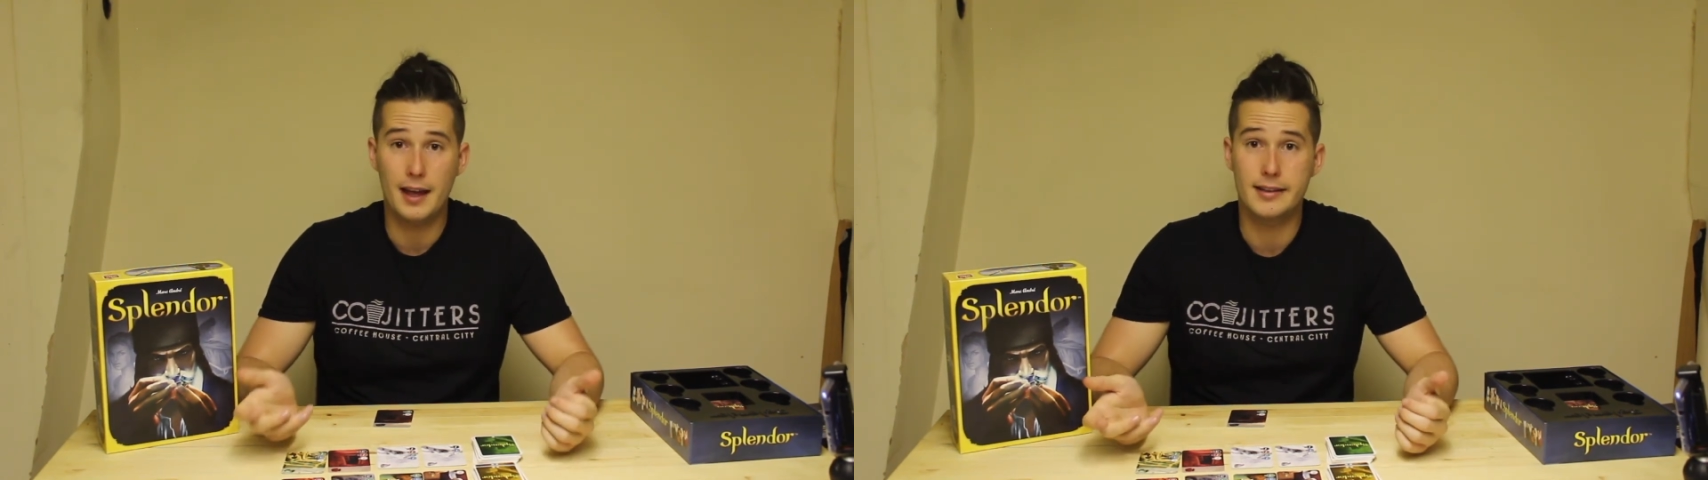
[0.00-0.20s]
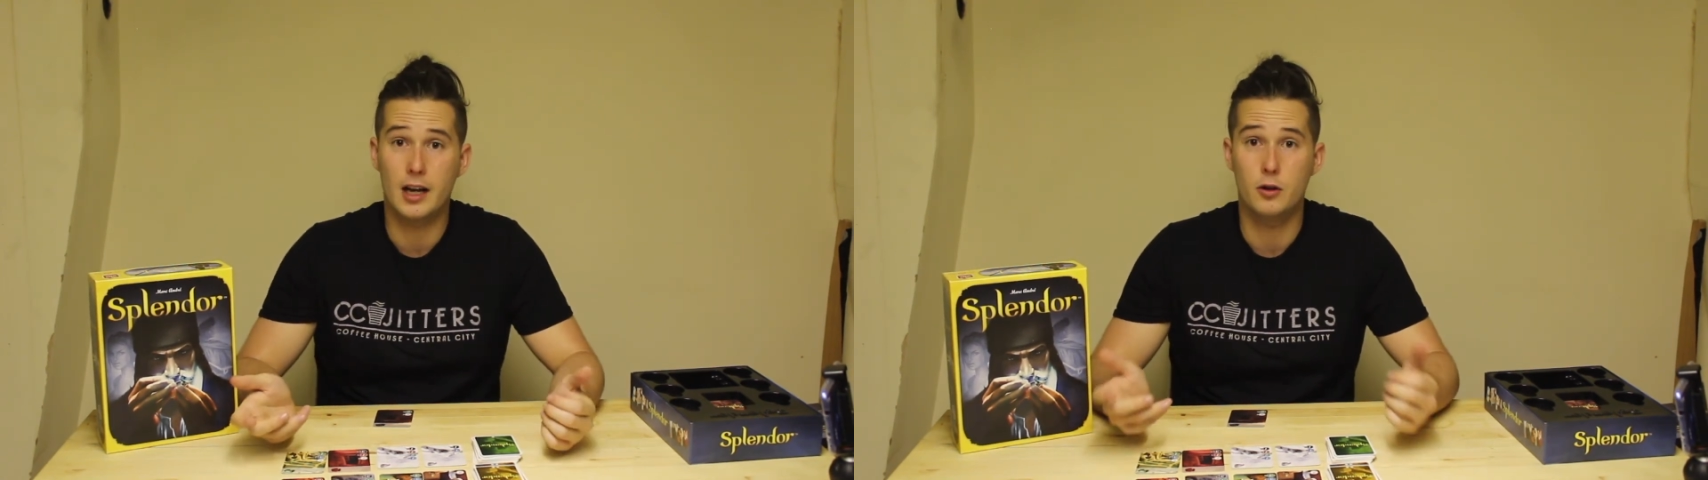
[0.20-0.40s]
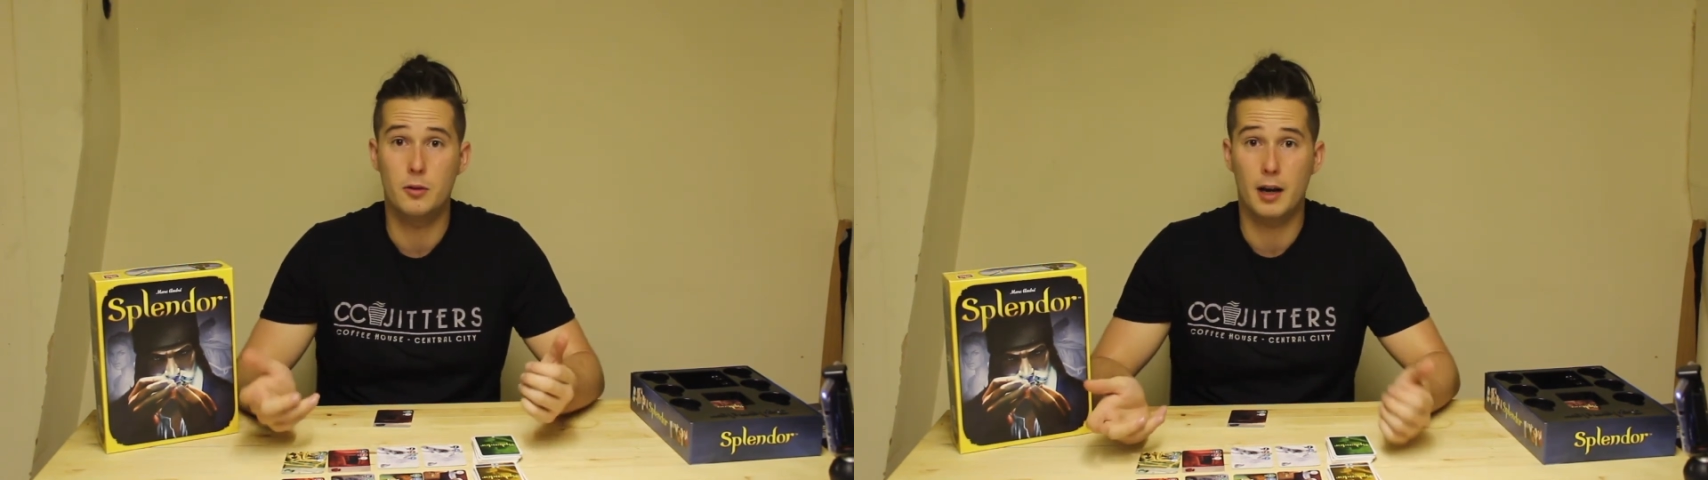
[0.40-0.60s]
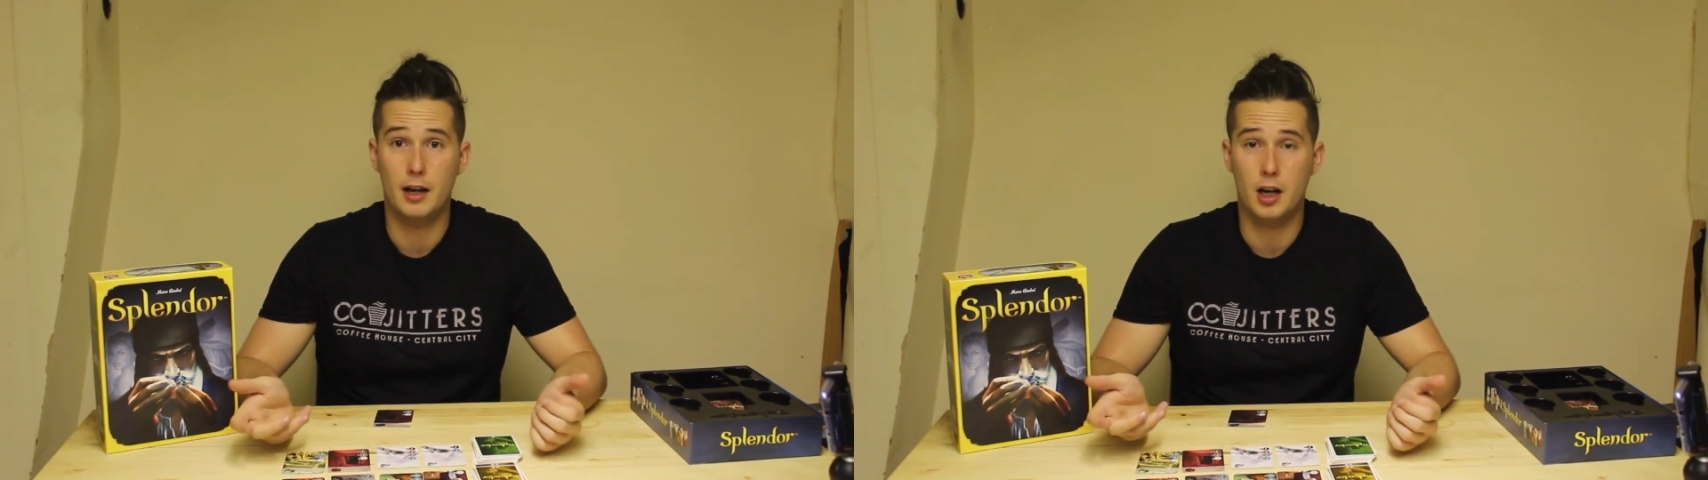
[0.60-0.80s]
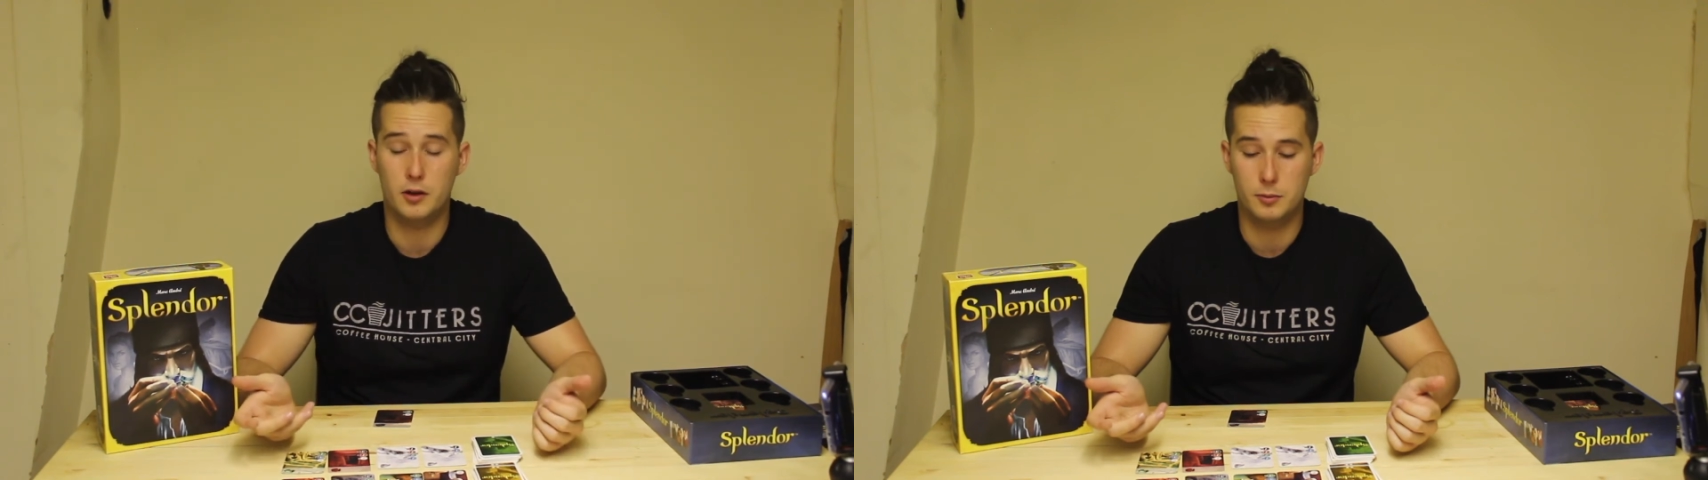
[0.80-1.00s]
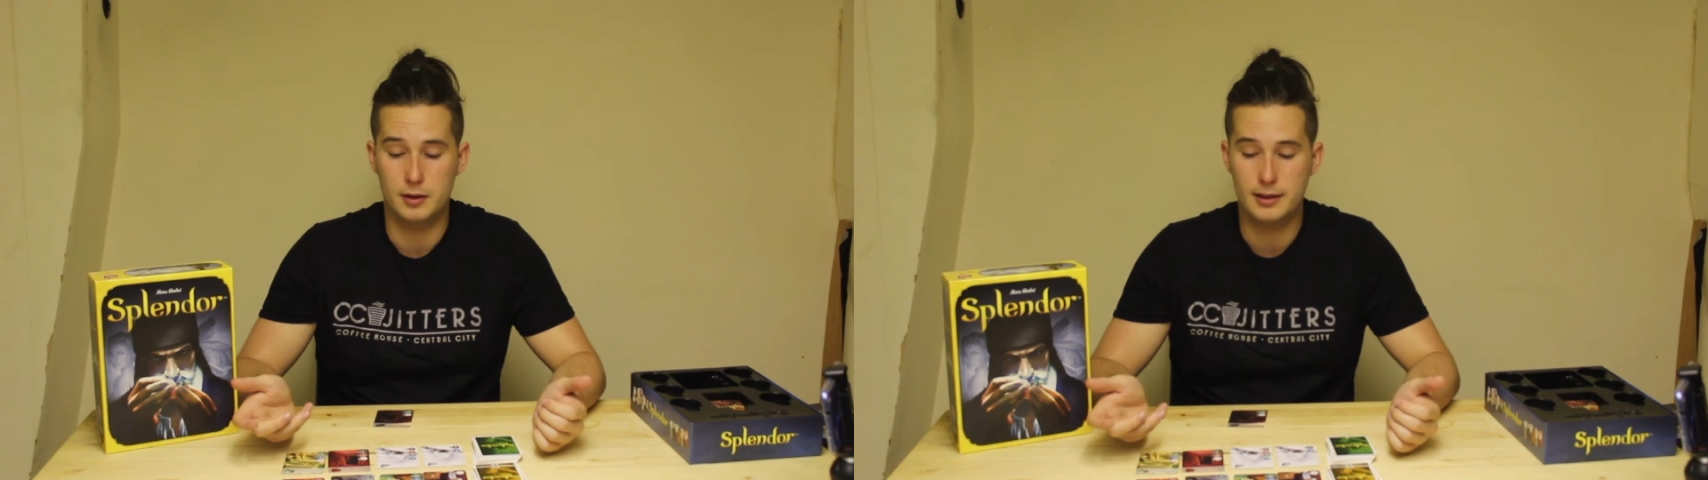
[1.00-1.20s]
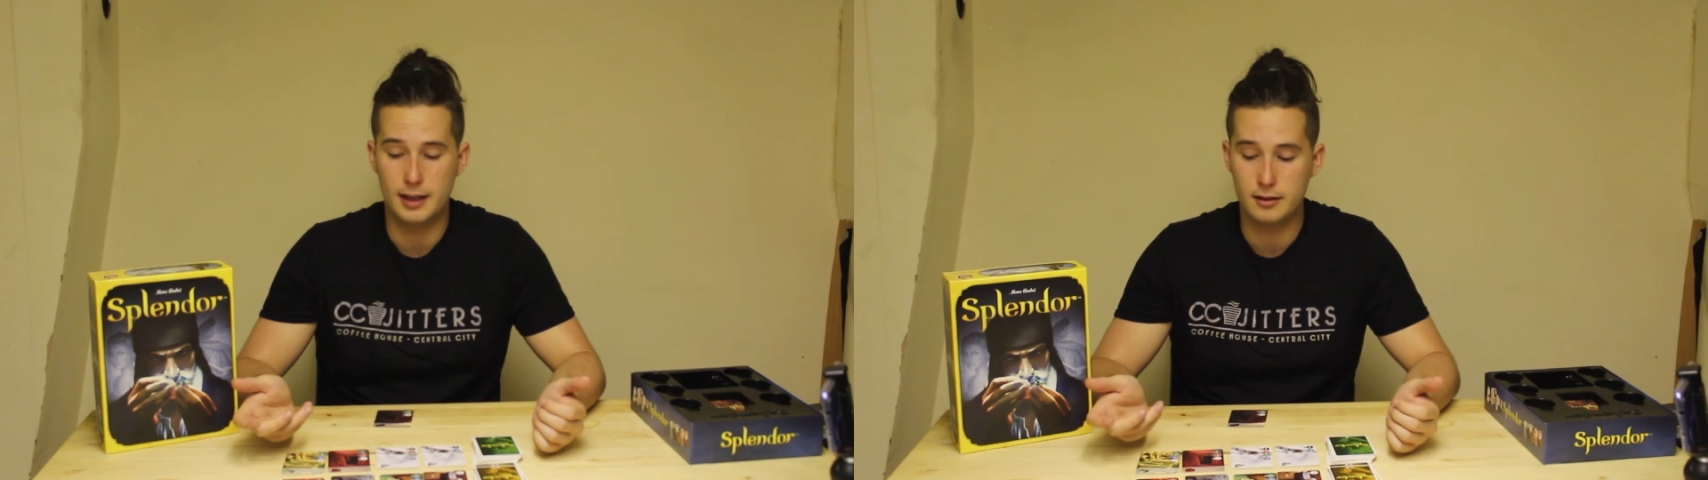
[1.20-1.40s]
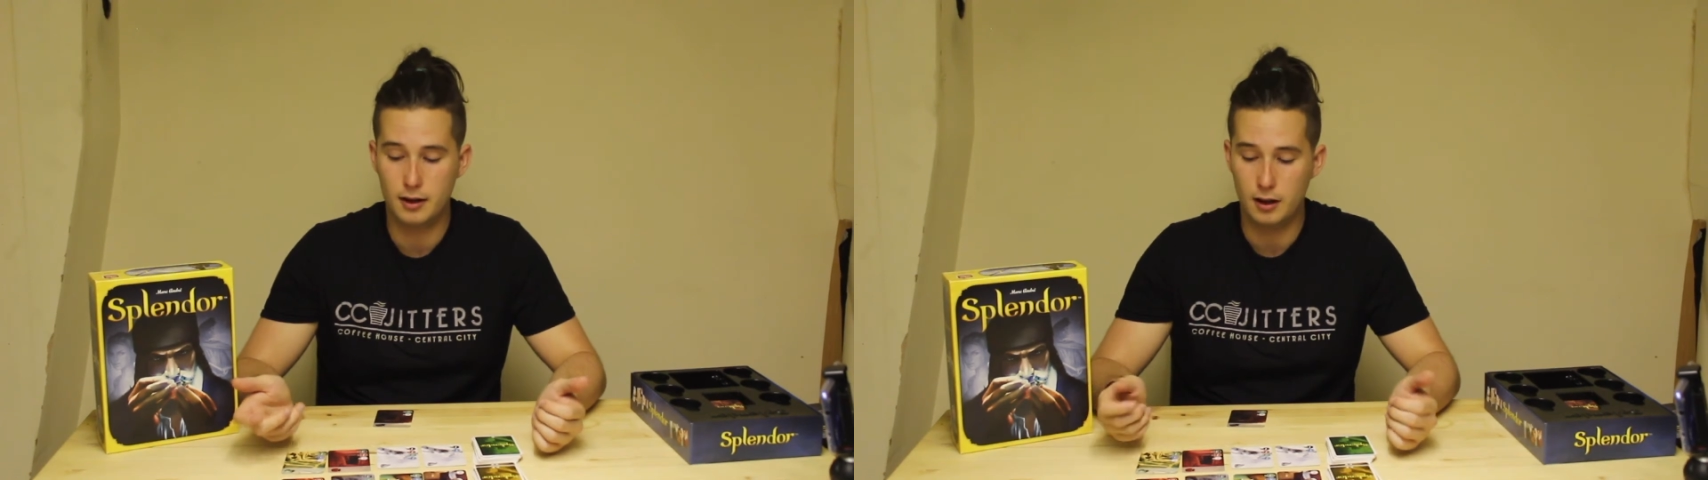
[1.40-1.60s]
is how you buy cards from the
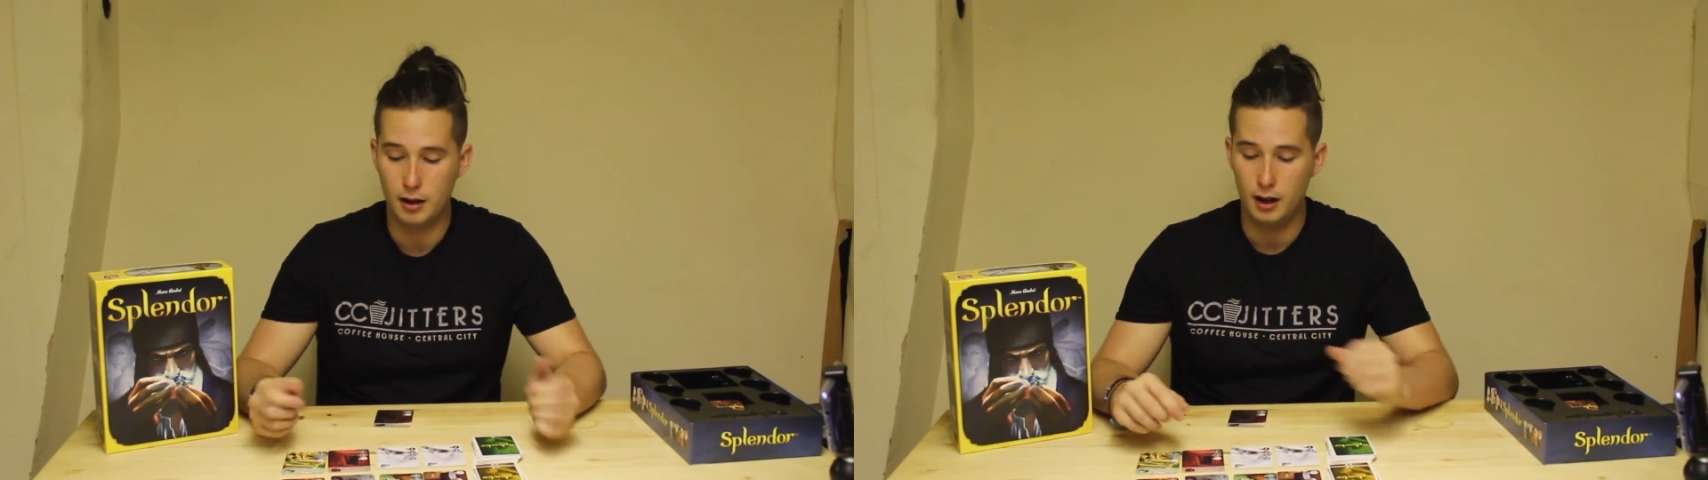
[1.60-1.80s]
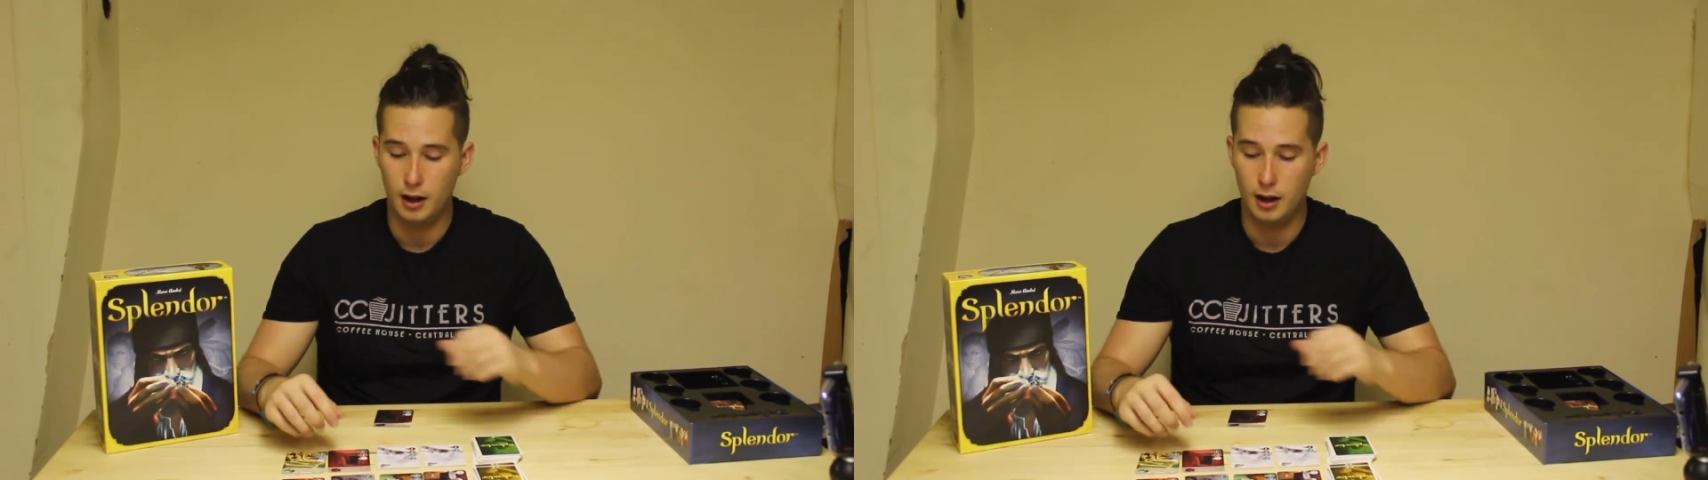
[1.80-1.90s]
centre.